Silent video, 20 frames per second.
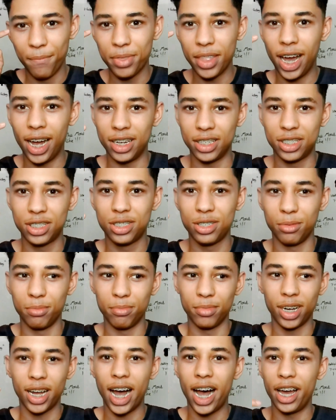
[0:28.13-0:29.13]
as
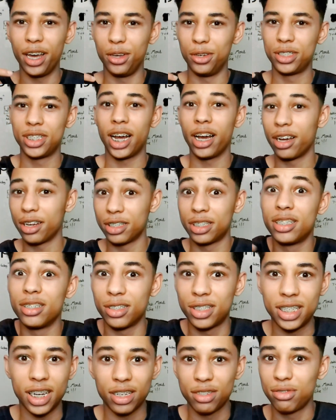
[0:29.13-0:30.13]
some guy who's like a
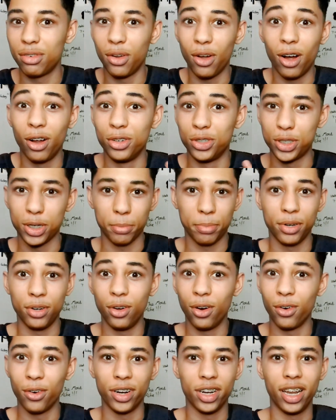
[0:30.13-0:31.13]
successful
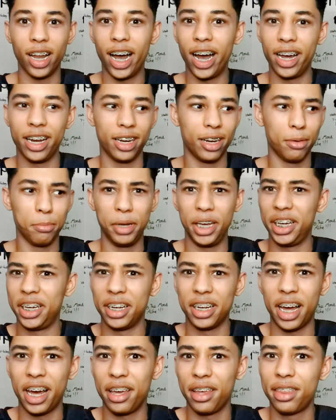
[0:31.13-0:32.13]
entrepreneur online and they're
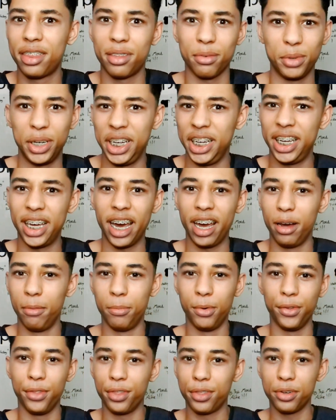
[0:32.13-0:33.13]
making like 3K a
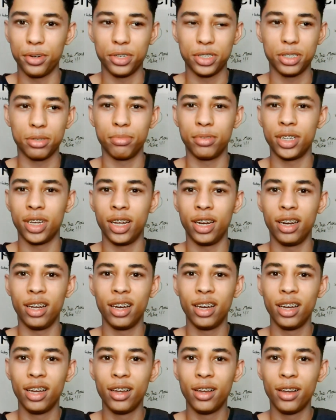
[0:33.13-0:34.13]
month or something.
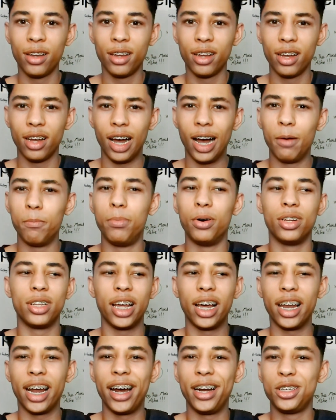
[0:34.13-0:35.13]
But
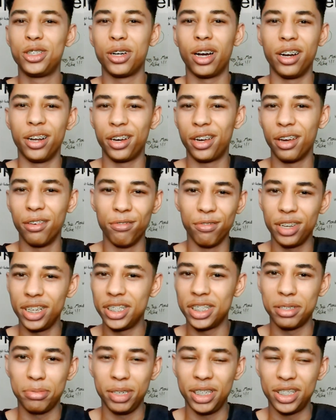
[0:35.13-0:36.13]
they're like trying to
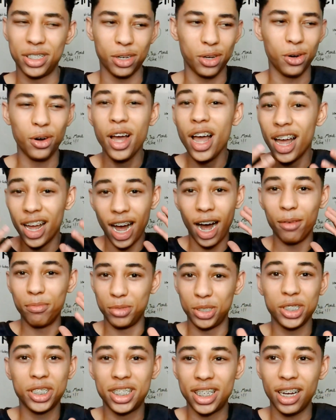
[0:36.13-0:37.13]
convince me to go. I'm
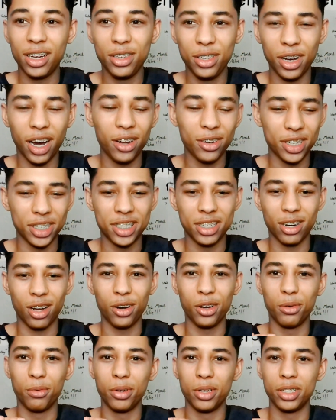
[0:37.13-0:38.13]
just telling you how the
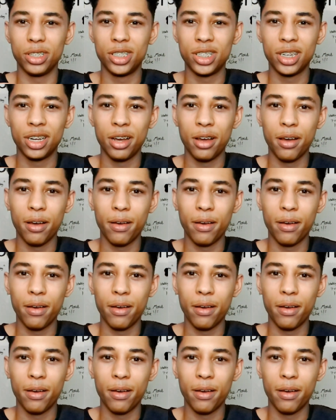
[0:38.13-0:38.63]
scenario was.